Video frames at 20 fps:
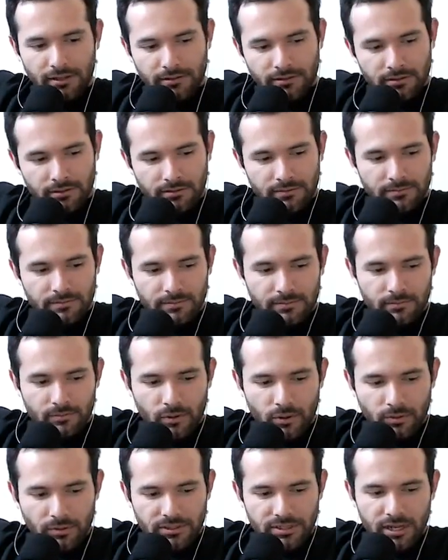All right.
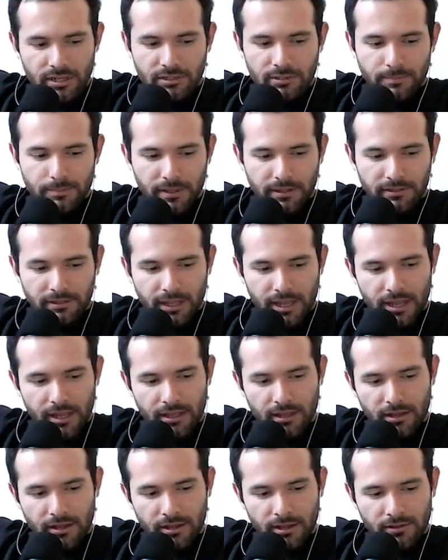
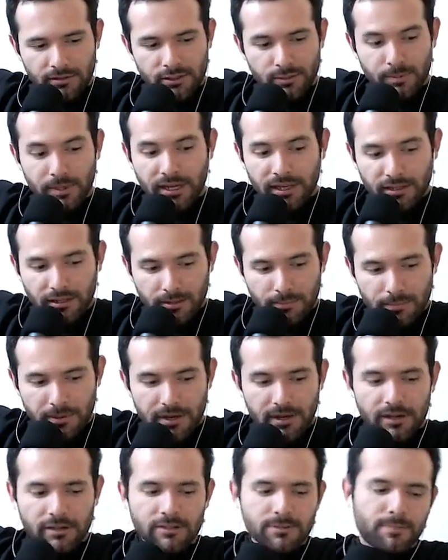speaking of the
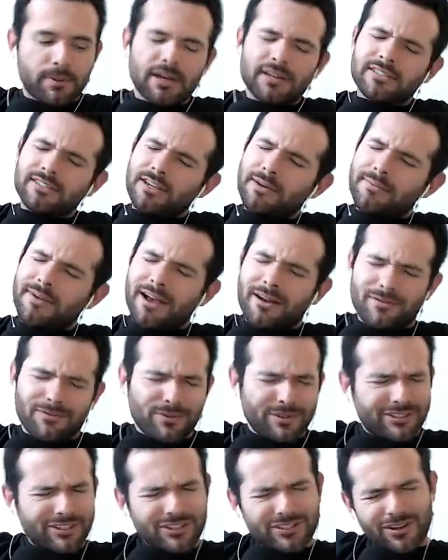Barracks come out with
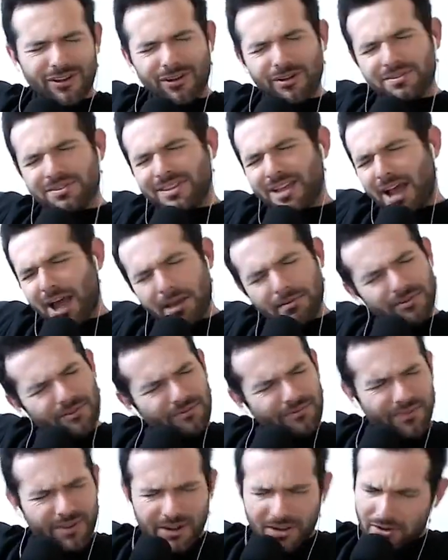just all types of
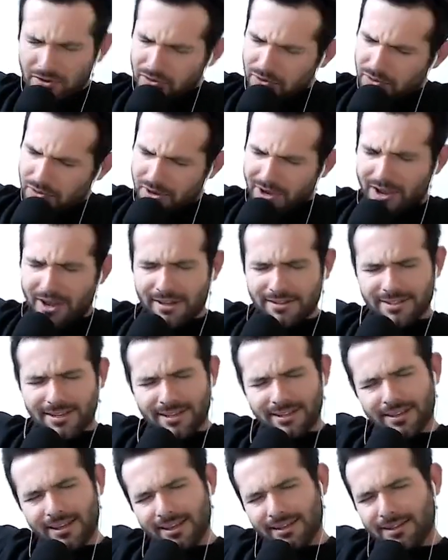fucking cool content
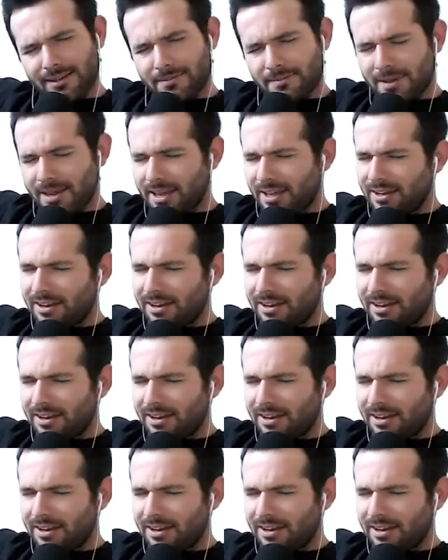lately, man.